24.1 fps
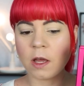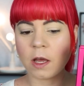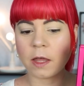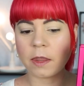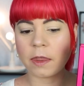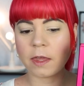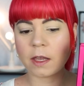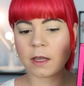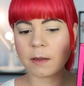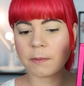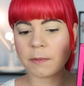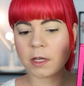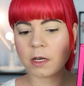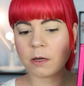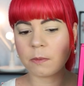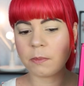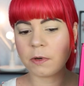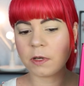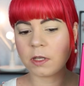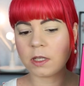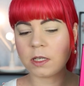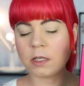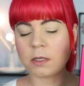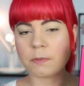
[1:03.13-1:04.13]
I think I'm gonna
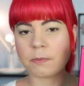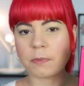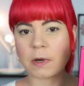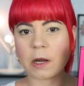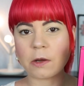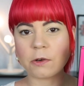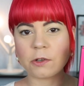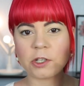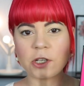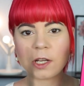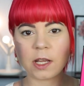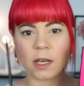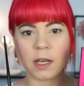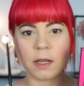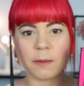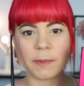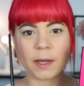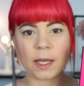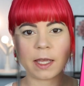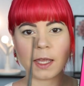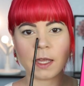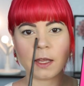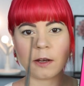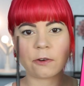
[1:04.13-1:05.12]
put this brown shade in
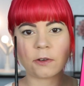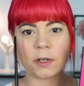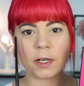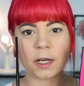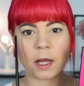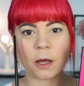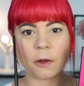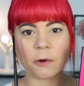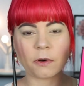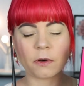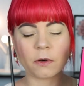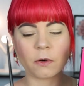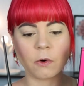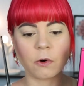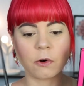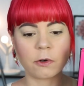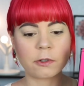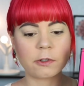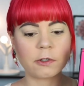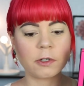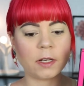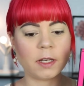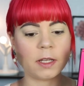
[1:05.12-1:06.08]
my inner and outer corner,